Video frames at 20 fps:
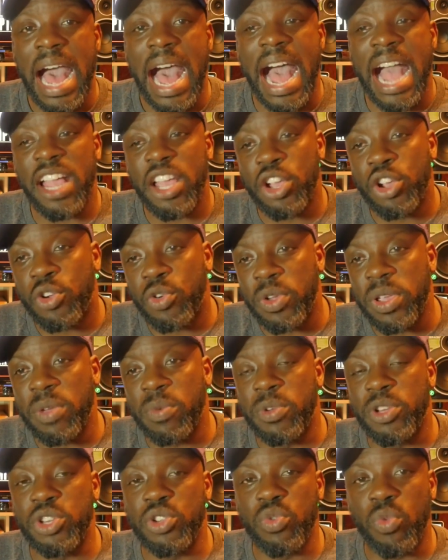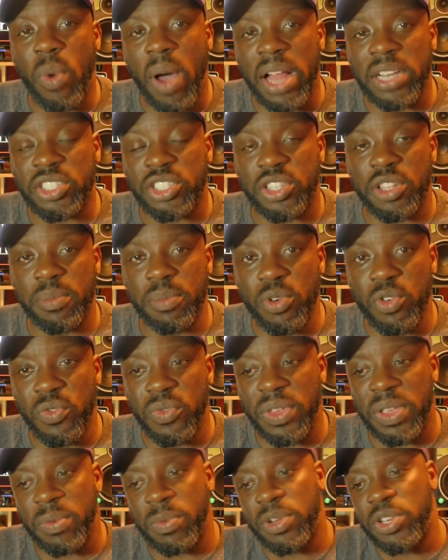I agree when you watch the
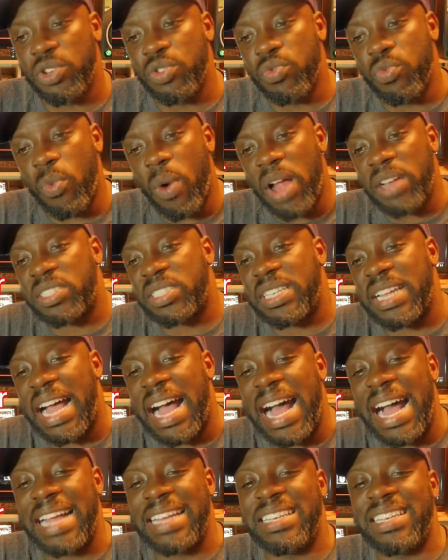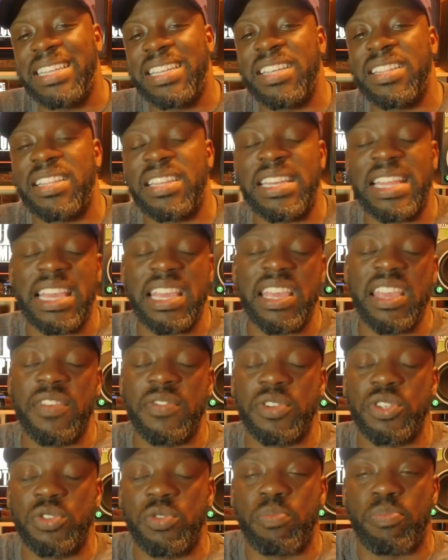movie, when you watch the idea that they
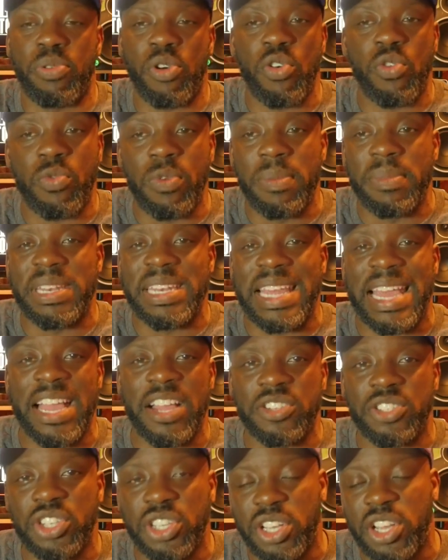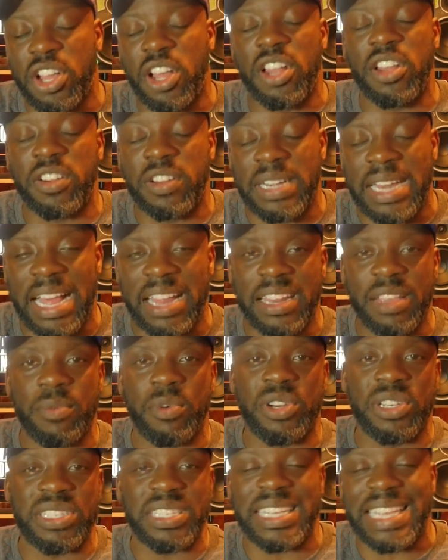even broke women down to color and how they
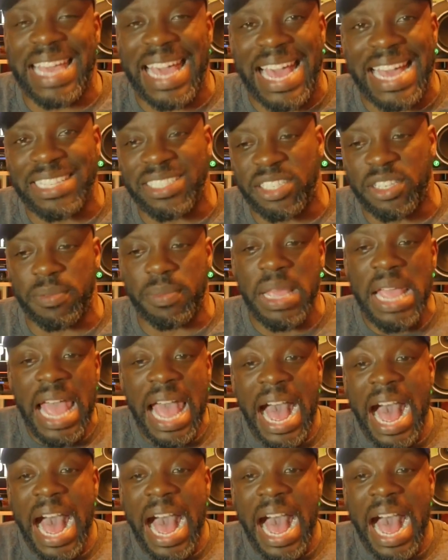wanted to cast them.